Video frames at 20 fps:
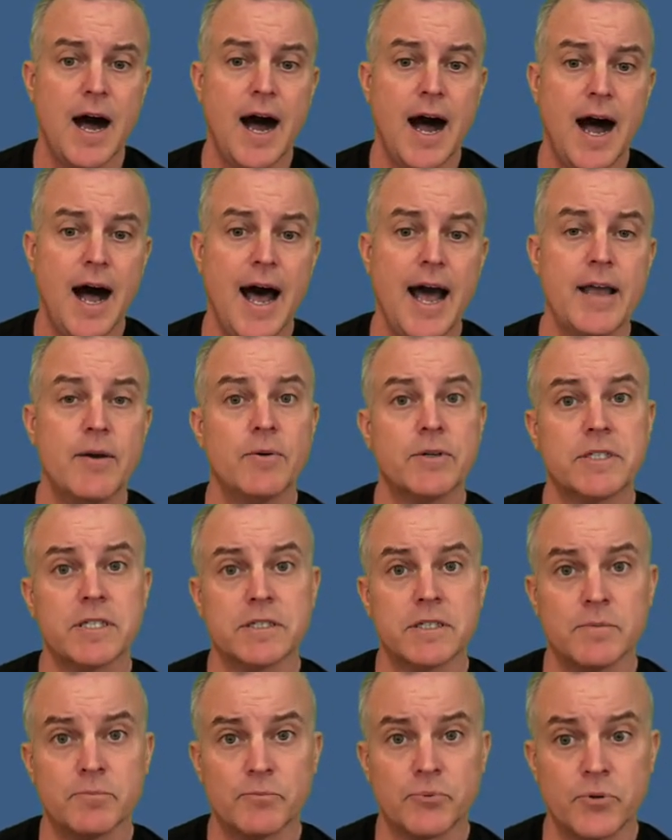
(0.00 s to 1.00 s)
I, which
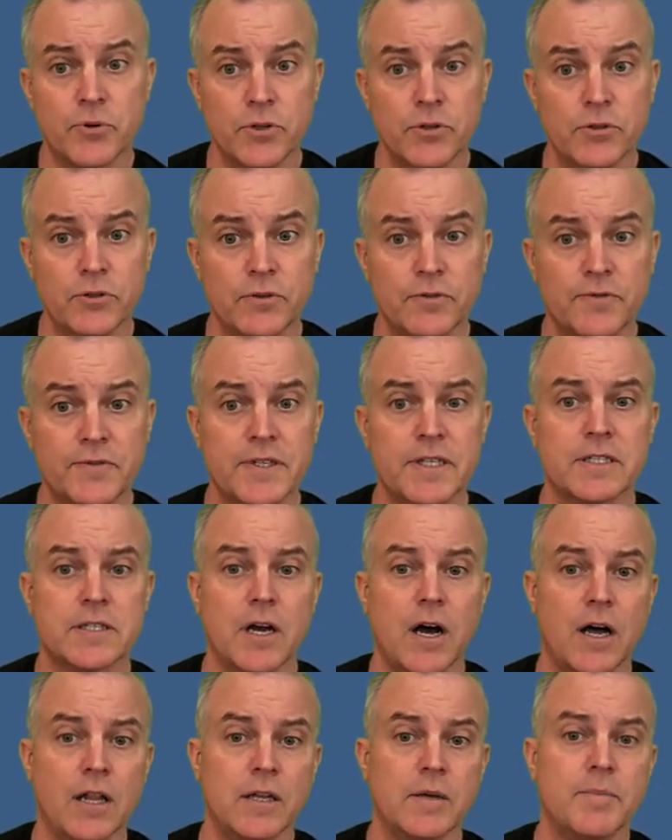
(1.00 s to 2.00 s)
is improve, is
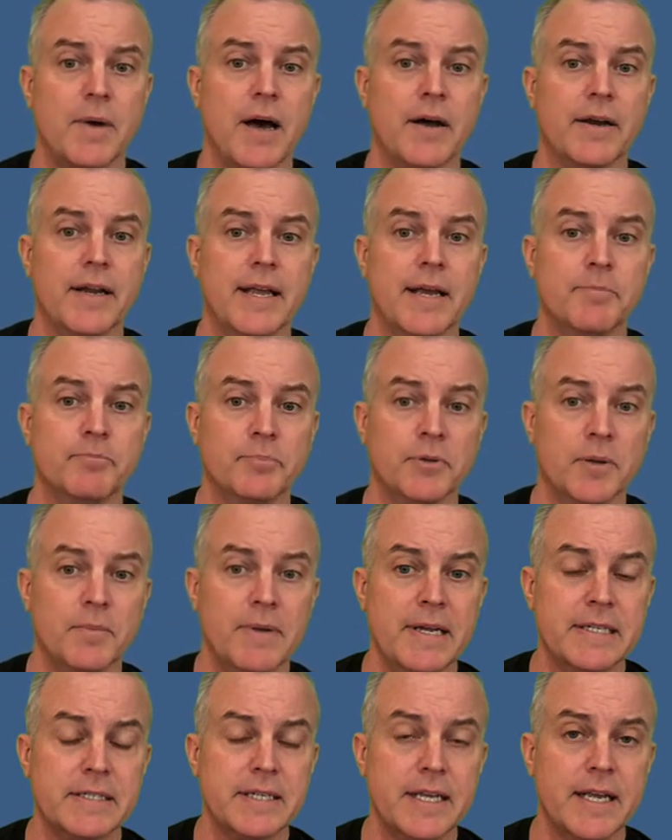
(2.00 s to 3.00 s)
all about
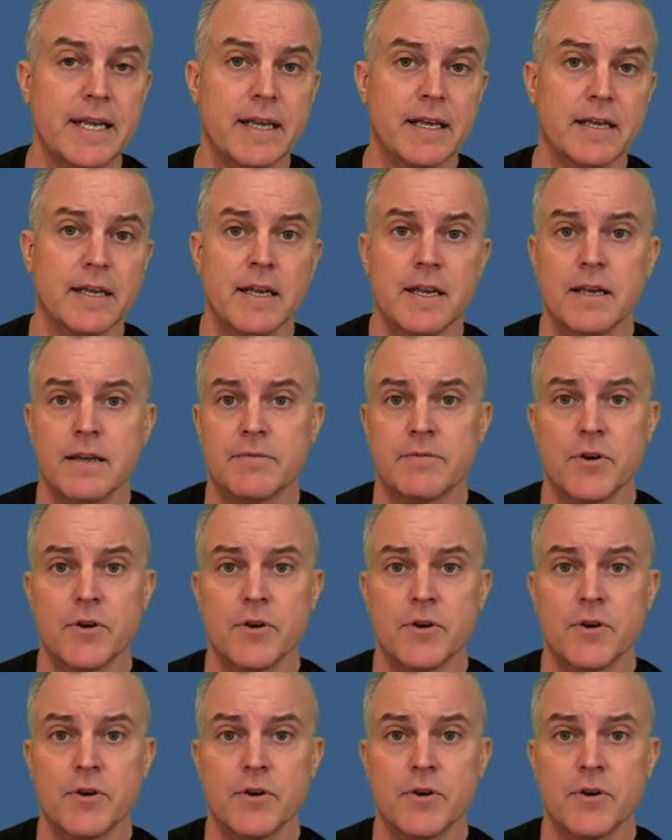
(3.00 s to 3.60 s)
implementing